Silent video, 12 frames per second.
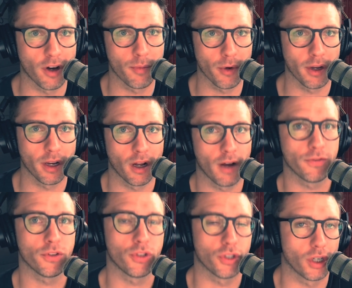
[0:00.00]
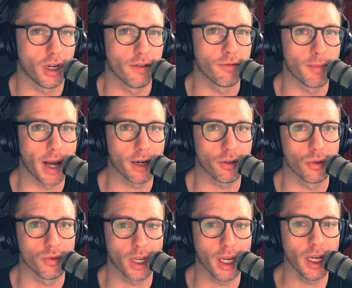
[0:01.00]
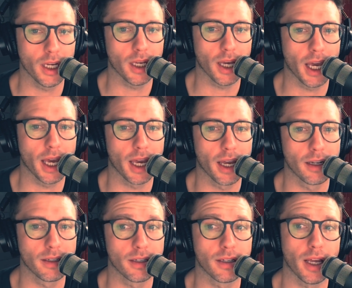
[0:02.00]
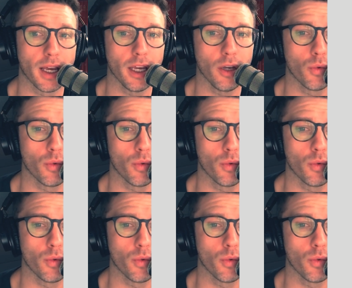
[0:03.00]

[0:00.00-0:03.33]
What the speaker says: Operating Officer of Macros Inc. And today